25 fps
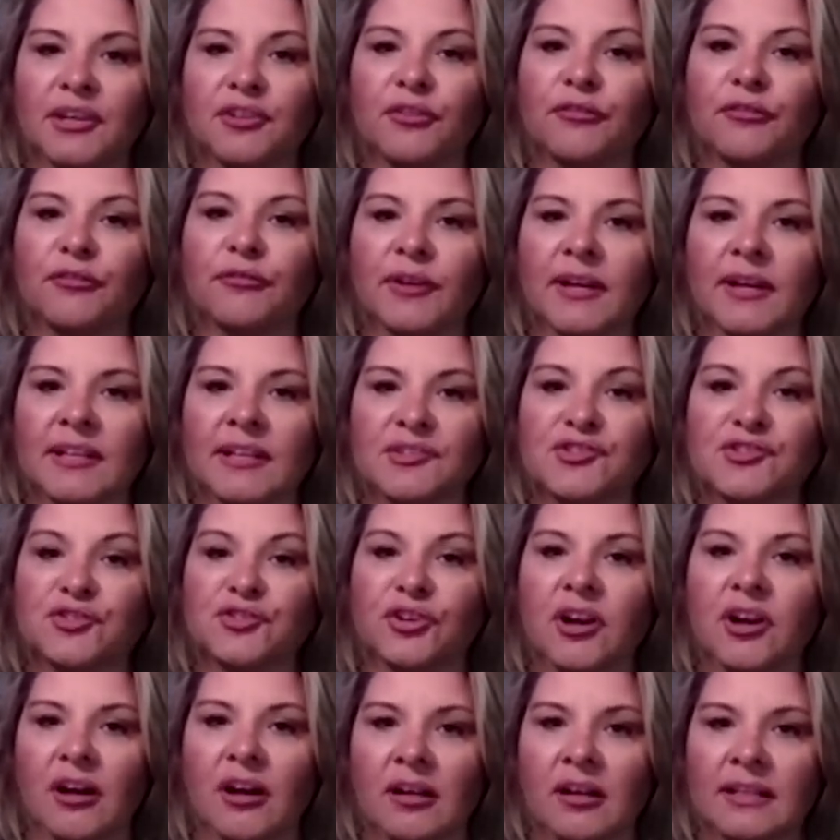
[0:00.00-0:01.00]
your friends,
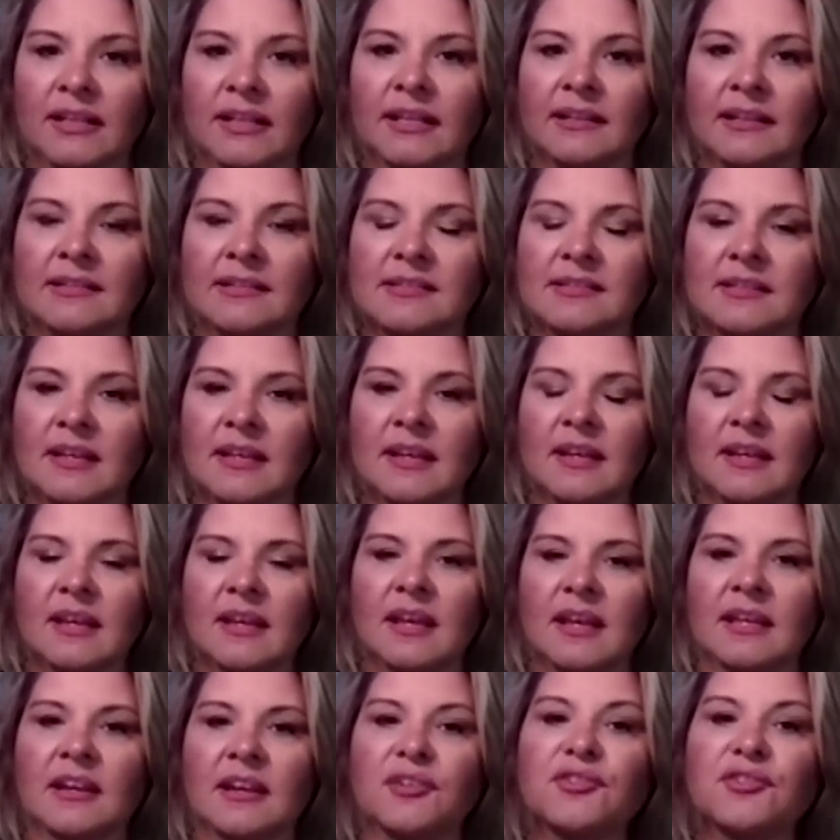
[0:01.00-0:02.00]
your colleagues,
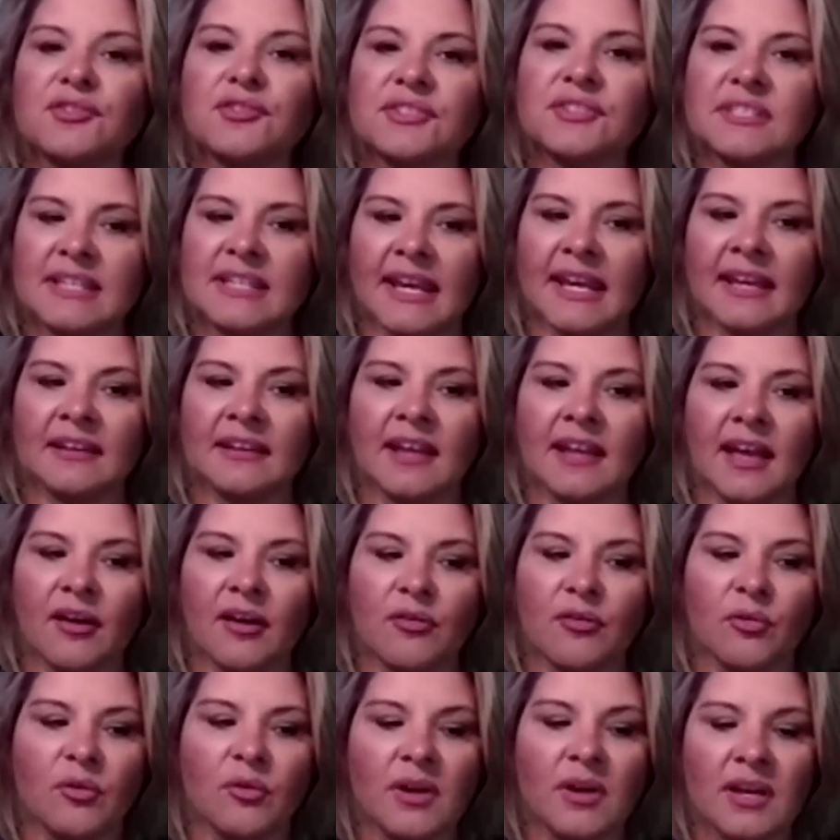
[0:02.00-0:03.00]
and understand
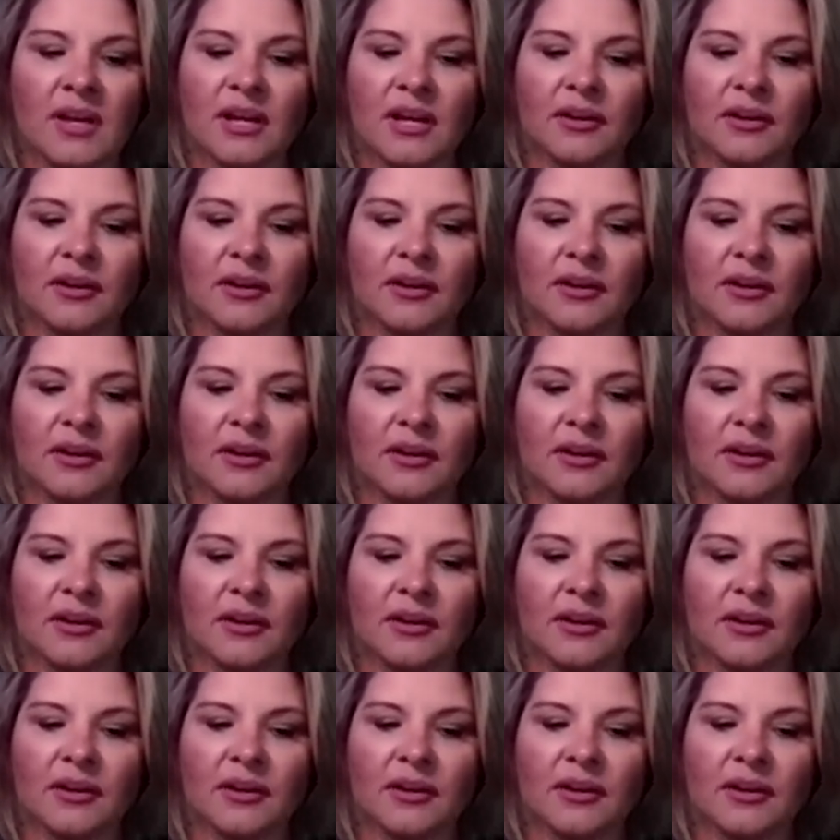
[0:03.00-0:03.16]
how